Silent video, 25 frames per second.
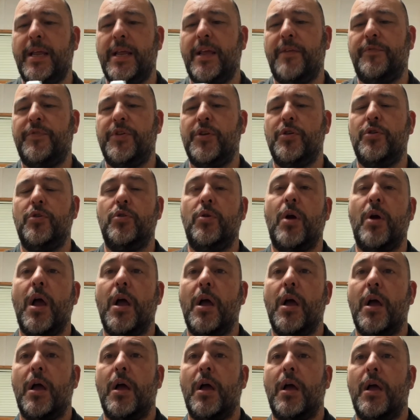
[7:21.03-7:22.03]
if you
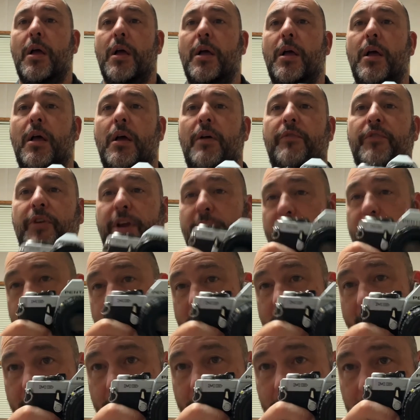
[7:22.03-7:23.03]
forget
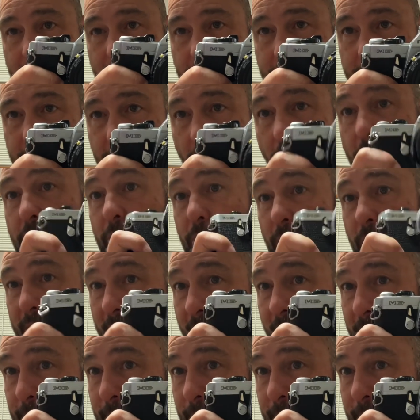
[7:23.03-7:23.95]
batteries or you run out of